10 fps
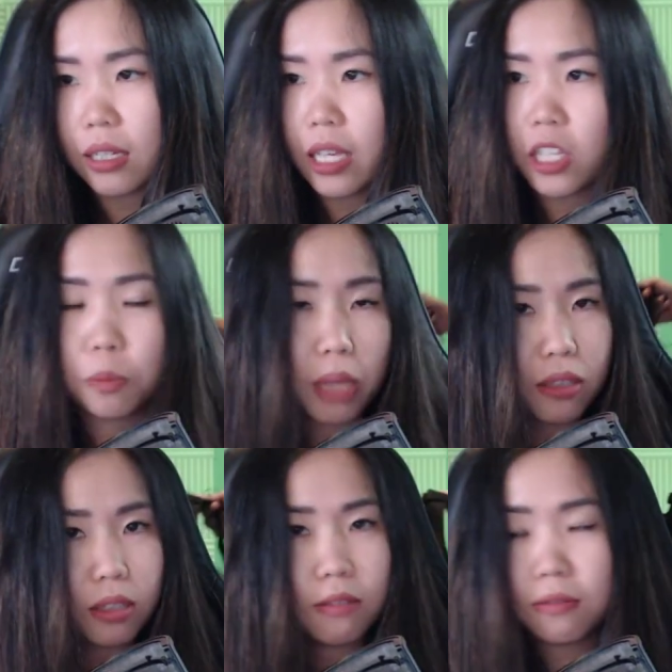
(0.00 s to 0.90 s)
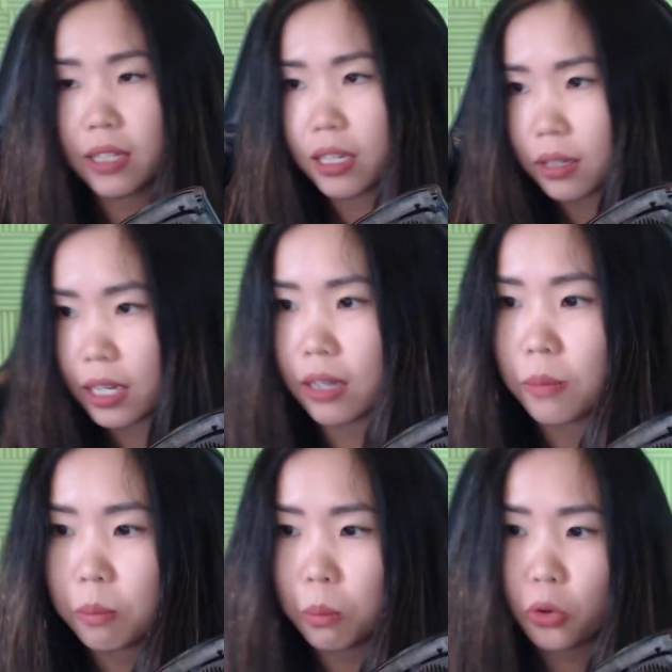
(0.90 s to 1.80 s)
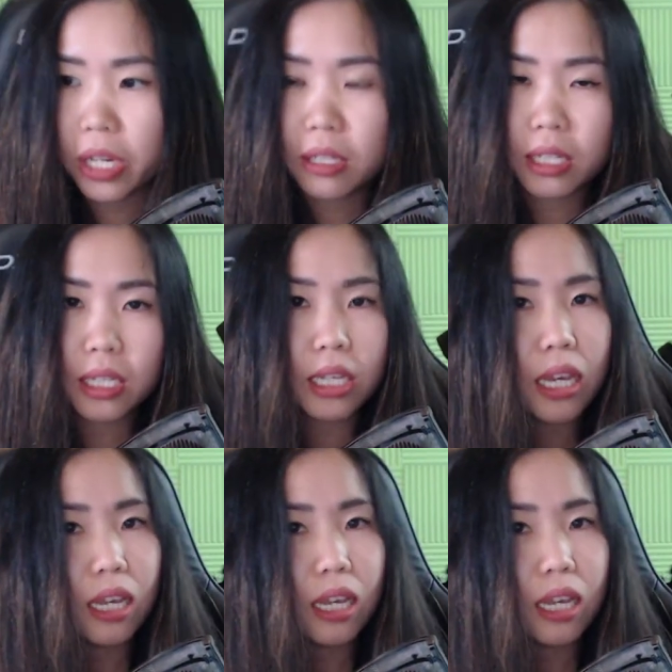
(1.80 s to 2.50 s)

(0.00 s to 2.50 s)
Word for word: expensive, like more in the